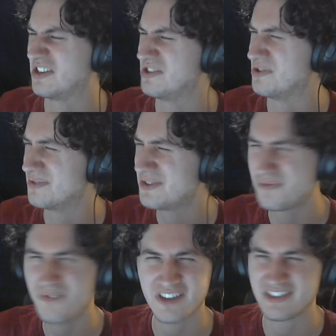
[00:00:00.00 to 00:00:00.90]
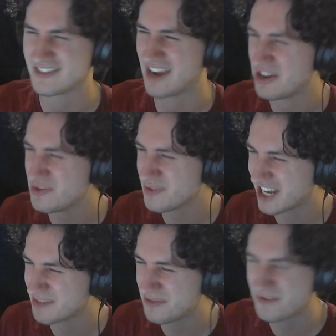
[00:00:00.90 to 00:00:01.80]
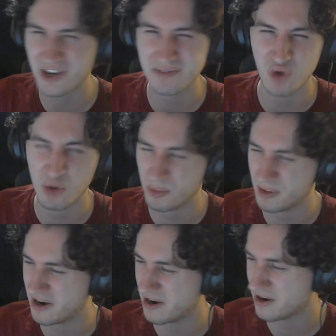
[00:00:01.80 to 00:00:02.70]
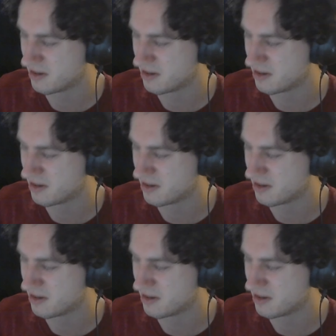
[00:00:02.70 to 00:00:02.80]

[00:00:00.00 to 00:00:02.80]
you. Dude, fuck this guy. Are you kidding me? Fucking mobile player.